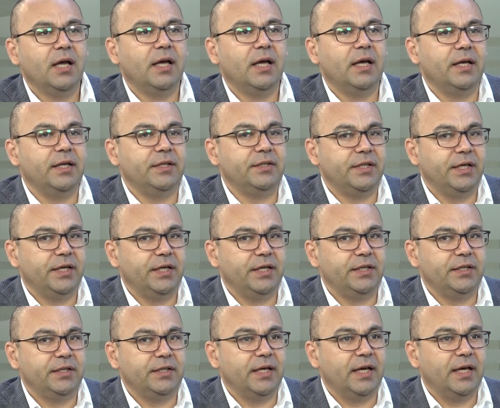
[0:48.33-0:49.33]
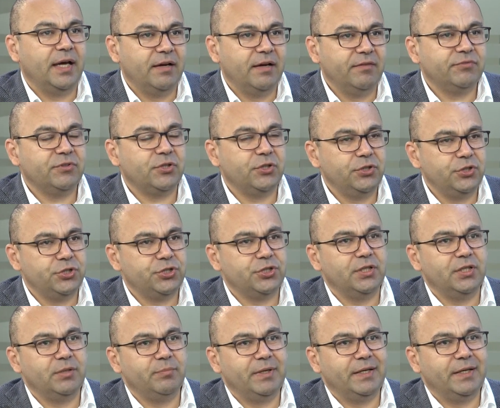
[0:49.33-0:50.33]
and they have
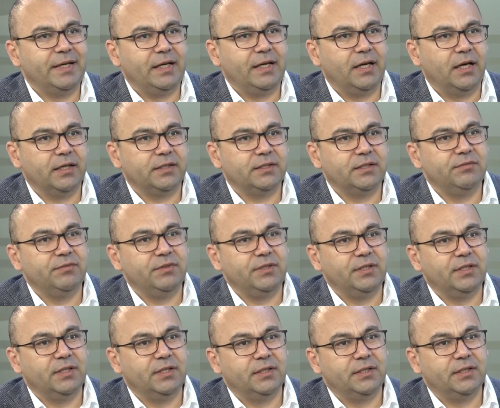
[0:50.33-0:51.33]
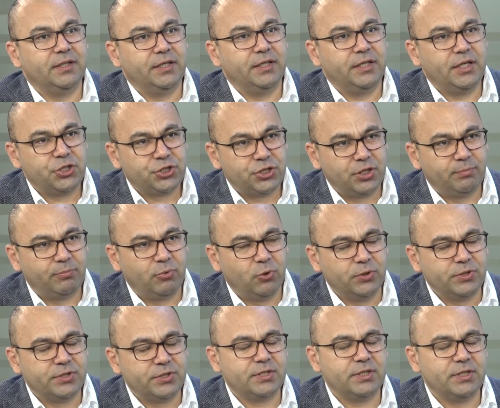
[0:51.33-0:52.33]
traditionally been active in the national
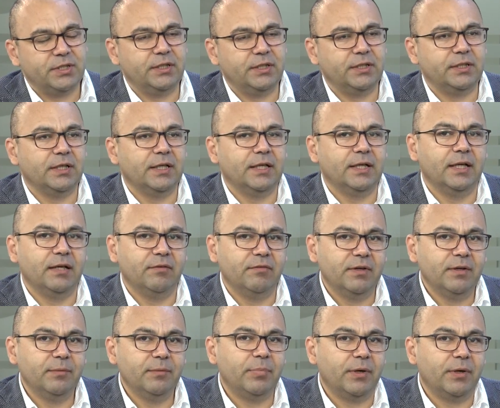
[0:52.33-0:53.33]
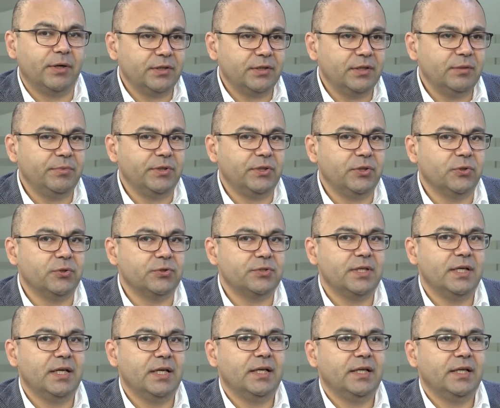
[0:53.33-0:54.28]
policy level, partly because